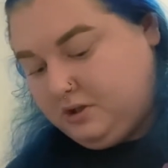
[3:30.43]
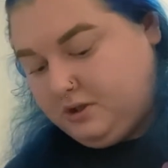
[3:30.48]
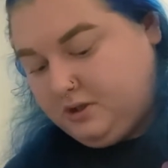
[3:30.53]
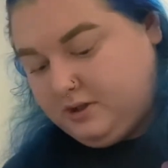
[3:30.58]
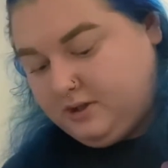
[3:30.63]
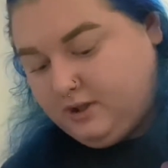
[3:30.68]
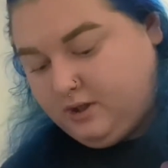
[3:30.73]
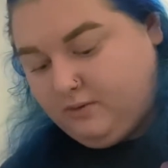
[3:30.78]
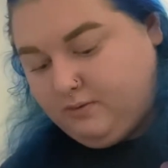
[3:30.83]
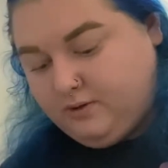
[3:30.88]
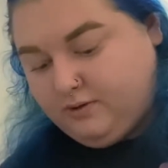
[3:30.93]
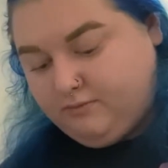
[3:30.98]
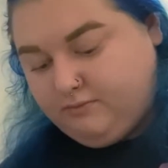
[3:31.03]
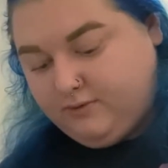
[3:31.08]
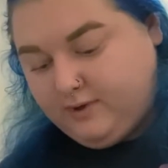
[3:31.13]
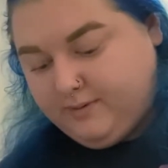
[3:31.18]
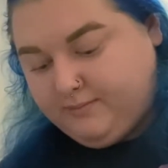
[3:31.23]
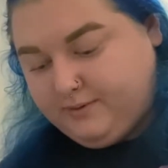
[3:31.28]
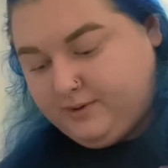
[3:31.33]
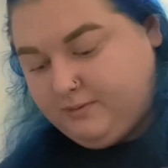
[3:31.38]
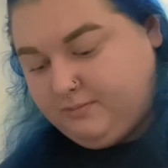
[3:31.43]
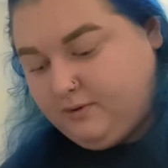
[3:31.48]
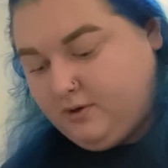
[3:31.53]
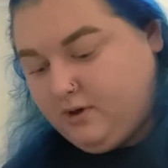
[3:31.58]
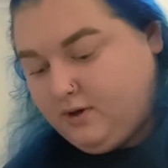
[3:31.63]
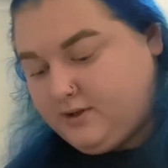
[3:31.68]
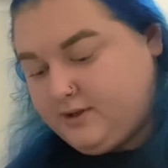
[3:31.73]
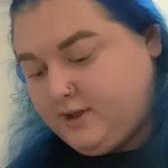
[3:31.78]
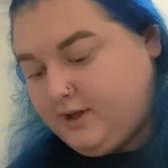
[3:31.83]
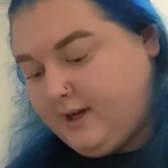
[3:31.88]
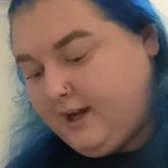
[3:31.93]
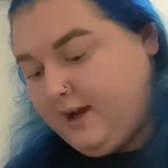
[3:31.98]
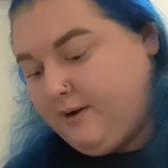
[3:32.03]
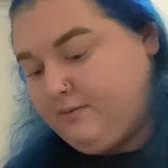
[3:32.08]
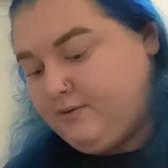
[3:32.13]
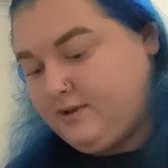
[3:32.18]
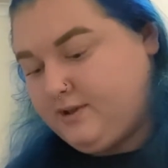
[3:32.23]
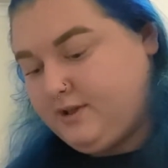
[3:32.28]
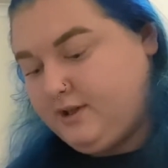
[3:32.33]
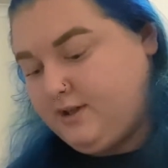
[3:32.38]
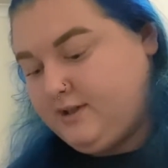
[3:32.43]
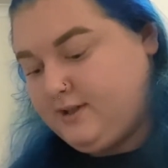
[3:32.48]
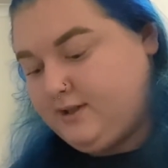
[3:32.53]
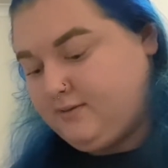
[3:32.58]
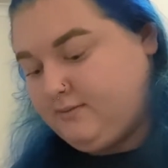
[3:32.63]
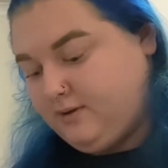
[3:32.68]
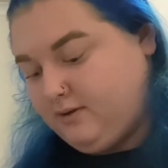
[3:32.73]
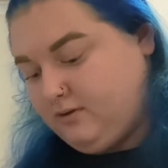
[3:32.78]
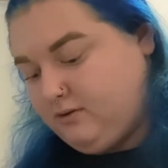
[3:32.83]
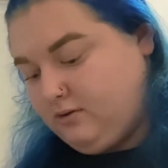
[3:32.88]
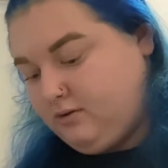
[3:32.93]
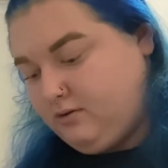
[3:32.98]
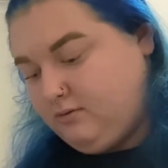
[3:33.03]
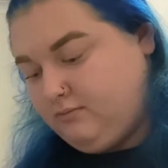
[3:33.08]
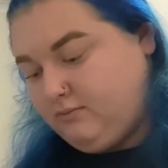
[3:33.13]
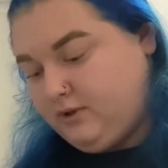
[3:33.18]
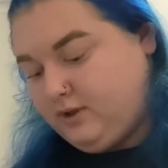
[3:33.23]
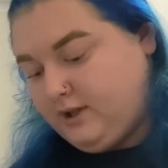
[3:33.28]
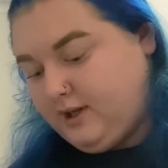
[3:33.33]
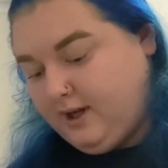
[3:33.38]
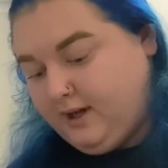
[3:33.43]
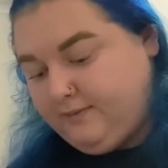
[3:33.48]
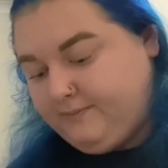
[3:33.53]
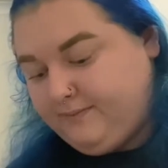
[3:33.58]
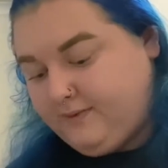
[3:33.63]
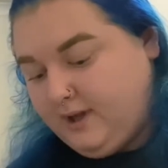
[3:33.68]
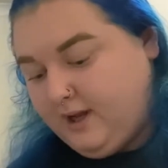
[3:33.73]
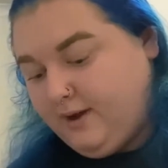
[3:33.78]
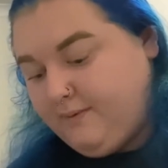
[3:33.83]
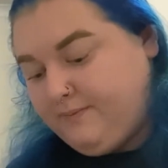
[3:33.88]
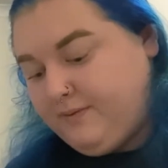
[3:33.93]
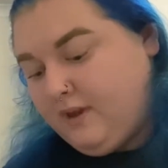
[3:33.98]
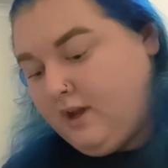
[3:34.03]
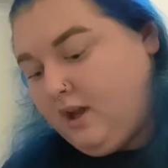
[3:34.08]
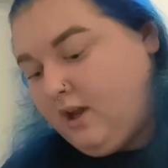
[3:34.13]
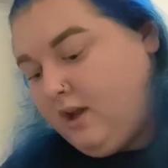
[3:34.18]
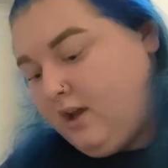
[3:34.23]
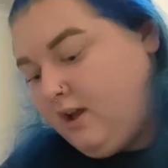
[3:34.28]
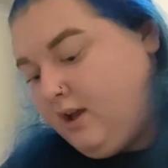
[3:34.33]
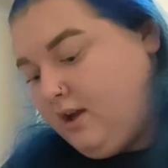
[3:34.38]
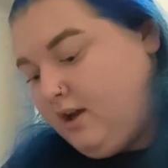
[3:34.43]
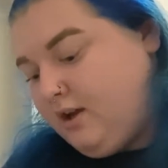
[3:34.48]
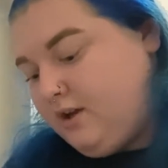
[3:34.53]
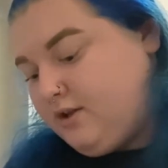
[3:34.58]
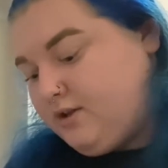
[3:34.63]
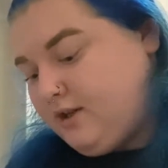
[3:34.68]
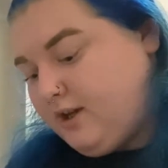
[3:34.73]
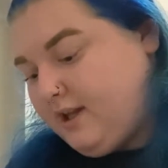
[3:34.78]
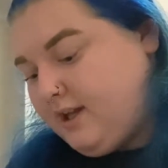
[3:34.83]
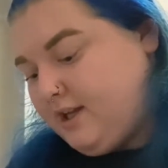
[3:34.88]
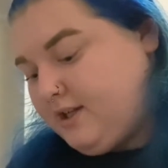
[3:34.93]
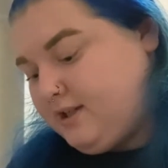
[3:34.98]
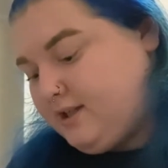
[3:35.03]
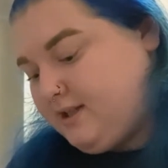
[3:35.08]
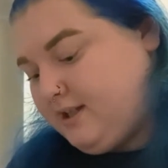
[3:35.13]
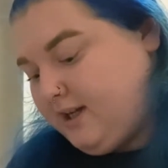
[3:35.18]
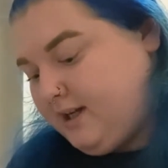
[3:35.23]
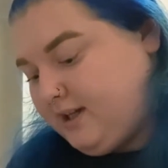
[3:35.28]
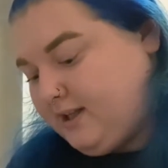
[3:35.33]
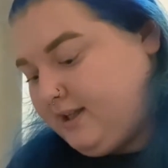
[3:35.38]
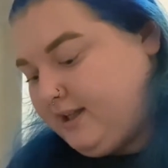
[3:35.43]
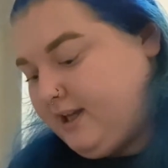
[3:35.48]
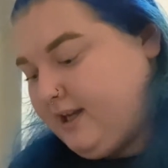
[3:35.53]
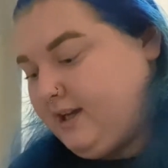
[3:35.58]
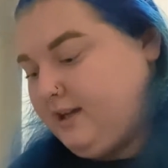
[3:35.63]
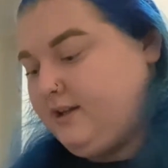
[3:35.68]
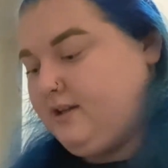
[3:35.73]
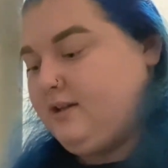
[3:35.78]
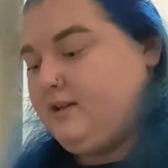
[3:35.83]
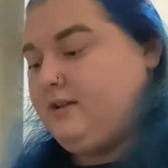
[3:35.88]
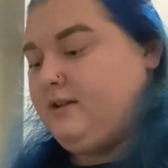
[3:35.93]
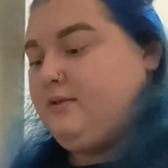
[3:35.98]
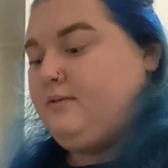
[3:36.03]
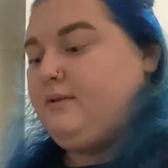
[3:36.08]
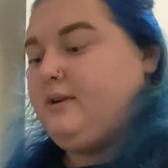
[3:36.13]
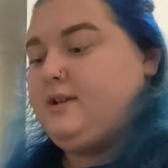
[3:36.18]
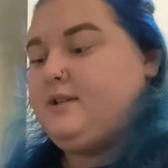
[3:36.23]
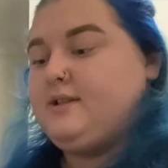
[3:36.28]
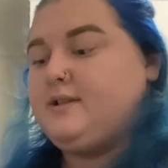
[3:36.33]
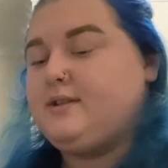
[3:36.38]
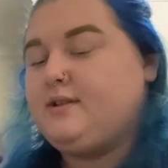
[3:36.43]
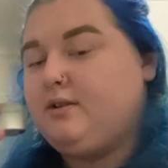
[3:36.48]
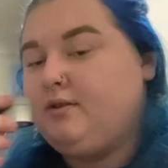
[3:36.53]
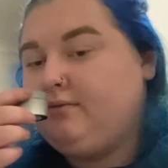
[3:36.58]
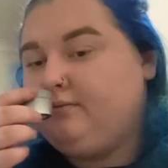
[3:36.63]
I don't want to rip the box. Okay, we'll just use this one. Oh, okay. Yep. So they're just like clear ones.